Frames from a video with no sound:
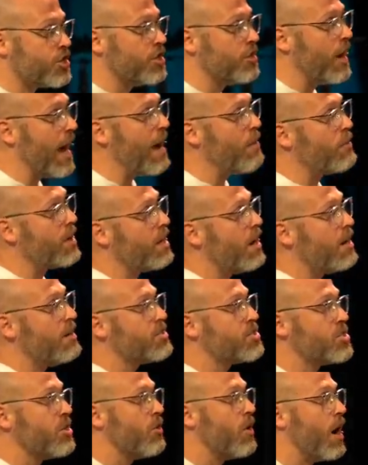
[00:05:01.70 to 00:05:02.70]
true, I would
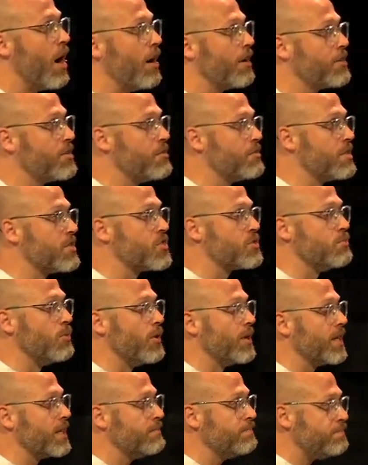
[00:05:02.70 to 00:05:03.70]
also argue this
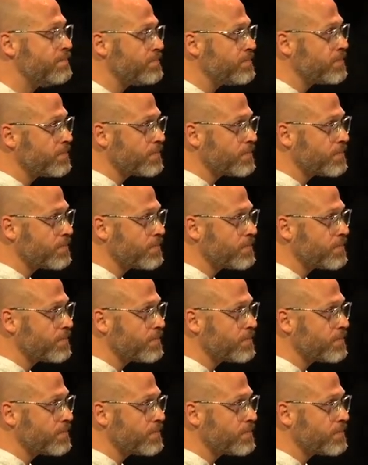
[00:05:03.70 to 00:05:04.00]
morning